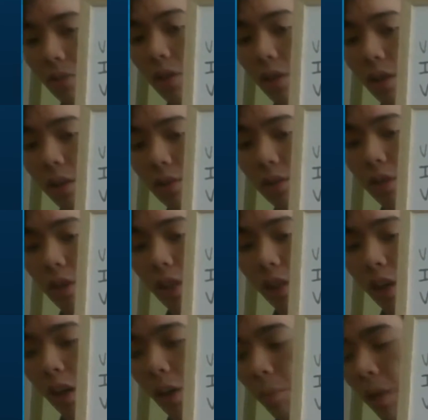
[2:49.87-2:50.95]
of Kirchhoff's current
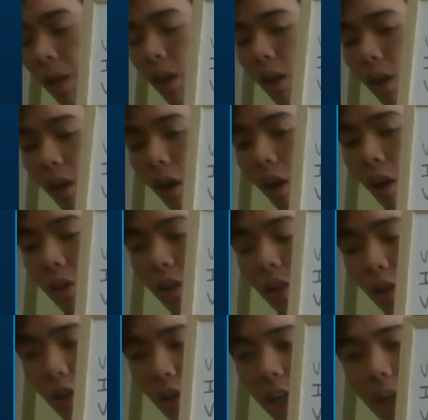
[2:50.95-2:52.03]
law. All the
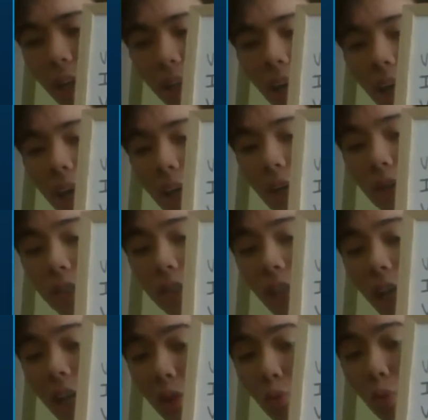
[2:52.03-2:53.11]
current that enters
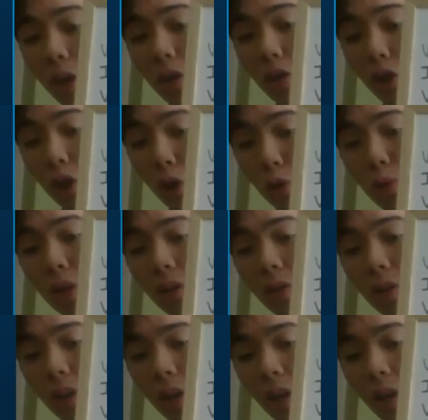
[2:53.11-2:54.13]
any one node,